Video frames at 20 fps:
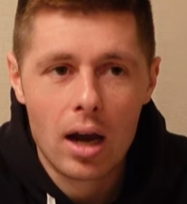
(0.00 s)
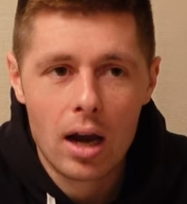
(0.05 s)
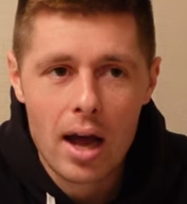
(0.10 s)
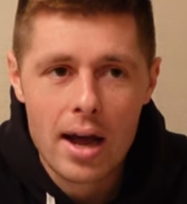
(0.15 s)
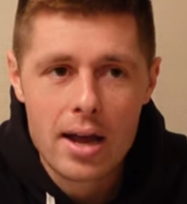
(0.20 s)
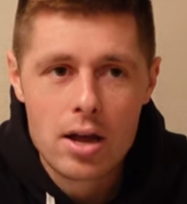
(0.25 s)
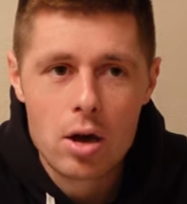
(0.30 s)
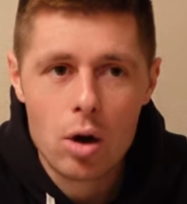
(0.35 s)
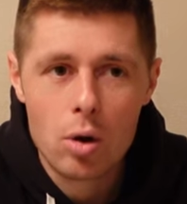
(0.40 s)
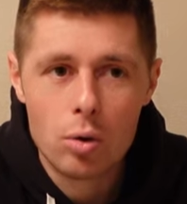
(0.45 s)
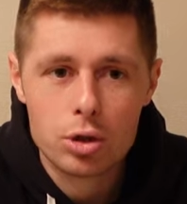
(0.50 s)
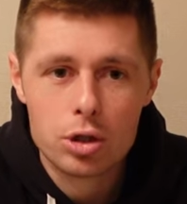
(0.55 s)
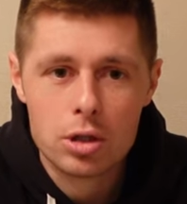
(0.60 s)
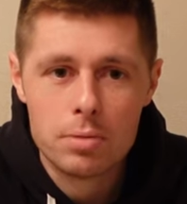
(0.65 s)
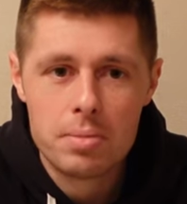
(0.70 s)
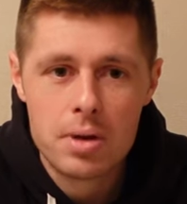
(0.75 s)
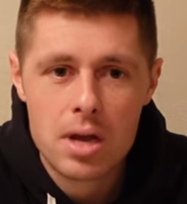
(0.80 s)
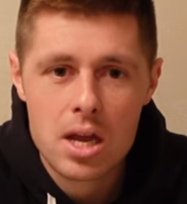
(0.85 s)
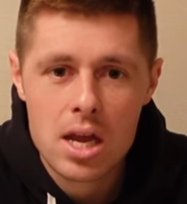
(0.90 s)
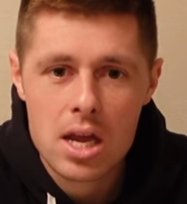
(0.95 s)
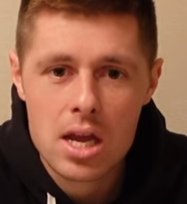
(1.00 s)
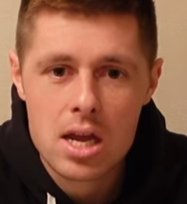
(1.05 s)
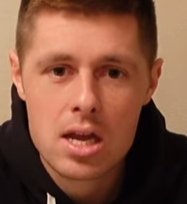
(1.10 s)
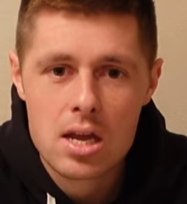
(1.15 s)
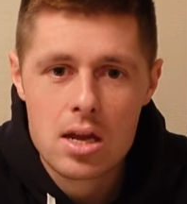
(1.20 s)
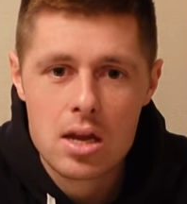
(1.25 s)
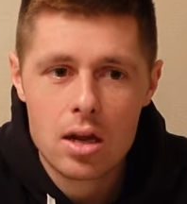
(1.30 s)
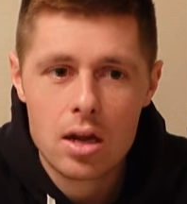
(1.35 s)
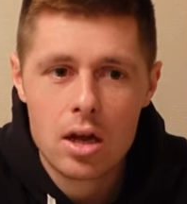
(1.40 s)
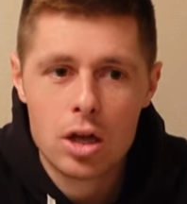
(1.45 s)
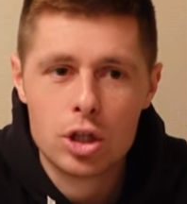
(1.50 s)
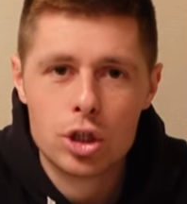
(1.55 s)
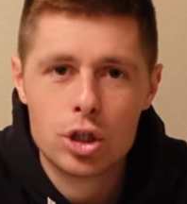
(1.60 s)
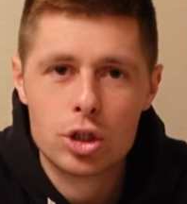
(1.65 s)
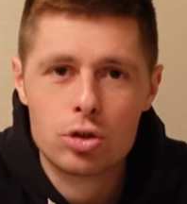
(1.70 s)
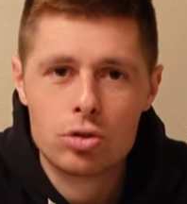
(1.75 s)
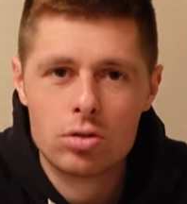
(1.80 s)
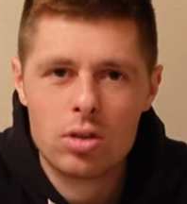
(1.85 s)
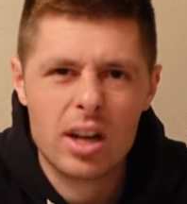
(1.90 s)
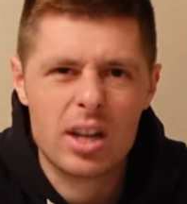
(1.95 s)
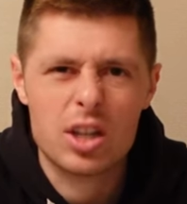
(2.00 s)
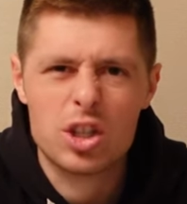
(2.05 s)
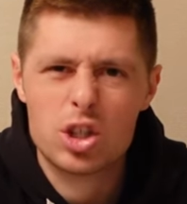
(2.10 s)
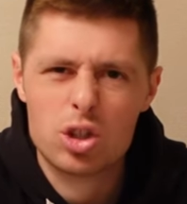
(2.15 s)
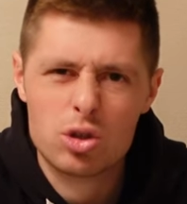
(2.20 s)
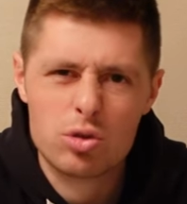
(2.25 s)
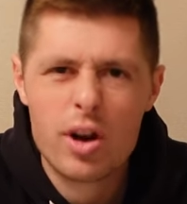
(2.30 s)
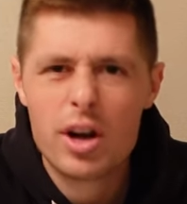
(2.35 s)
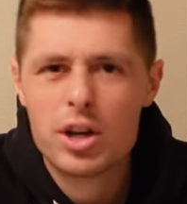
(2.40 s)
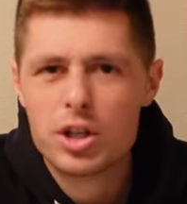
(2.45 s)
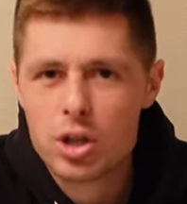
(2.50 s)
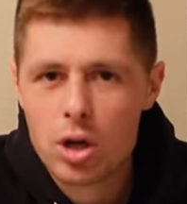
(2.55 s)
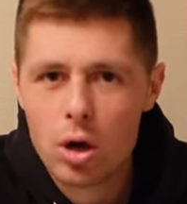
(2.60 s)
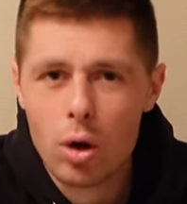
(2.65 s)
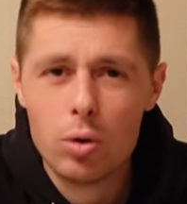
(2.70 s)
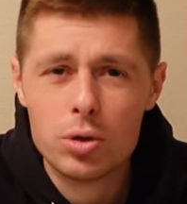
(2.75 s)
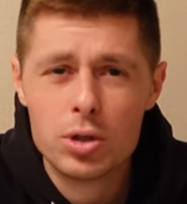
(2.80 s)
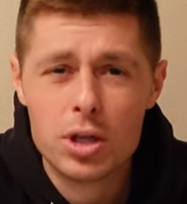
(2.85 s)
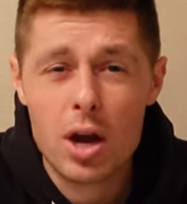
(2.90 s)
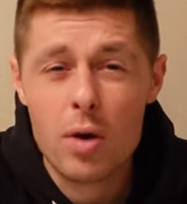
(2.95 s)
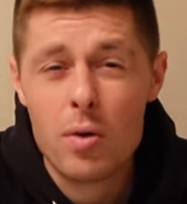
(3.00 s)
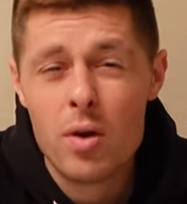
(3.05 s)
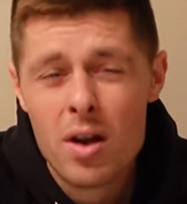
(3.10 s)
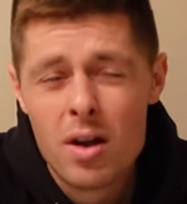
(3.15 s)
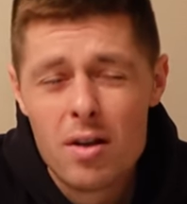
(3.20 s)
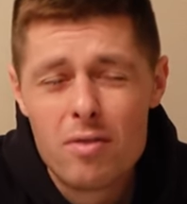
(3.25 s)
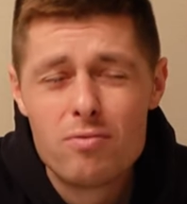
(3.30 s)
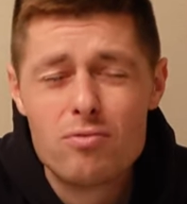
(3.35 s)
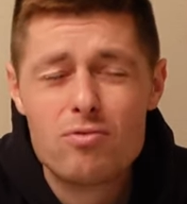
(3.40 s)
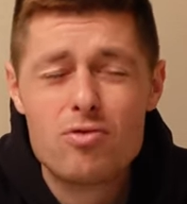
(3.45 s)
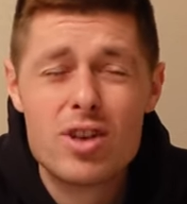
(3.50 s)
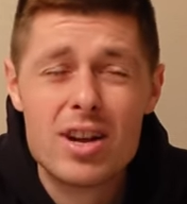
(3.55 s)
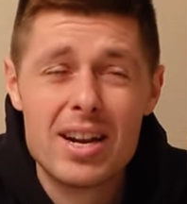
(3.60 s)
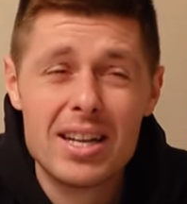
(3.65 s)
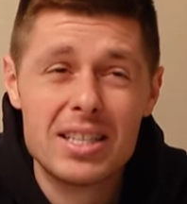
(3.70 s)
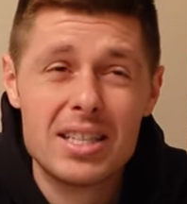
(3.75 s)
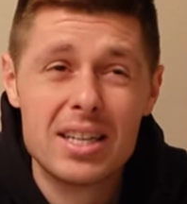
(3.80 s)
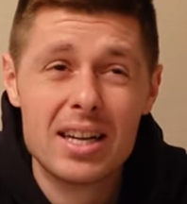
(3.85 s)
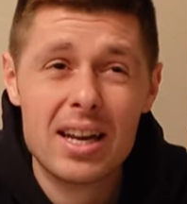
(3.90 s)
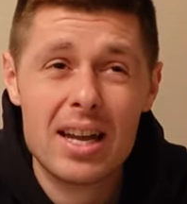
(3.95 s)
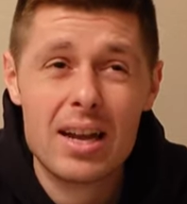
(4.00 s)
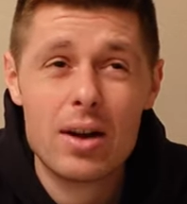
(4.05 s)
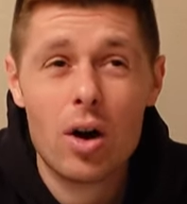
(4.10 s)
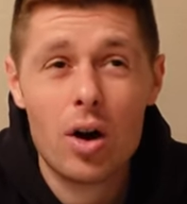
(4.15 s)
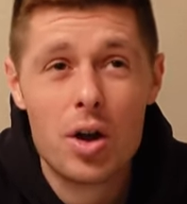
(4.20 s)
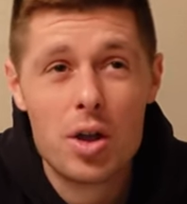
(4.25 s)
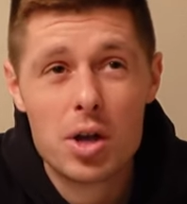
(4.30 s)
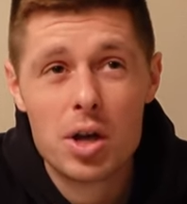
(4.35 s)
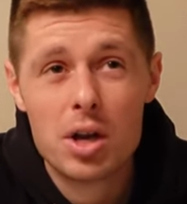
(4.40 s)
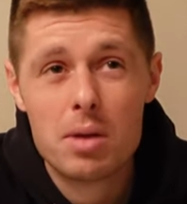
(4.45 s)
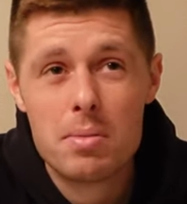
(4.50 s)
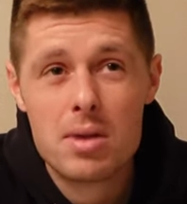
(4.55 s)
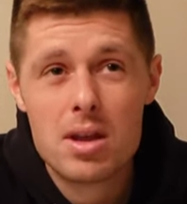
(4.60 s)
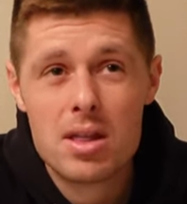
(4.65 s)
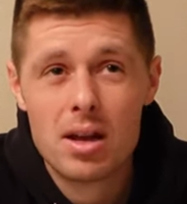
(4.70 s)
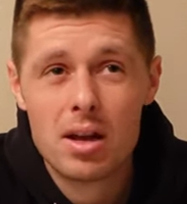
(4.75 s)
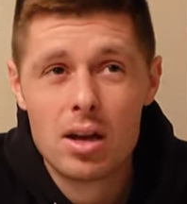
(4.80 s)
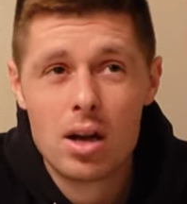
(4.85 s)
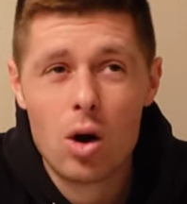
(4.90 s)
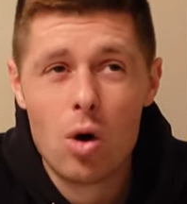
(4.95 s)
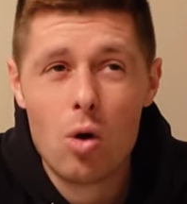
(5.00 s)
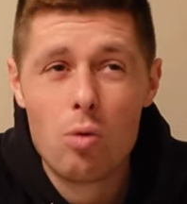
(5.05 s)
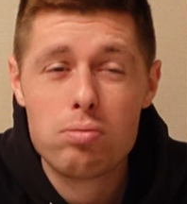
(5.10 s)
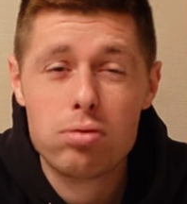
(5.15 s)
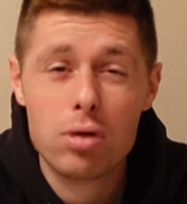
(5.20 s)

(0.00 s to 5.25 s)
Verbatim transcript: like goals to be a like a stretch goal, so realistically, are you going to meet that goal?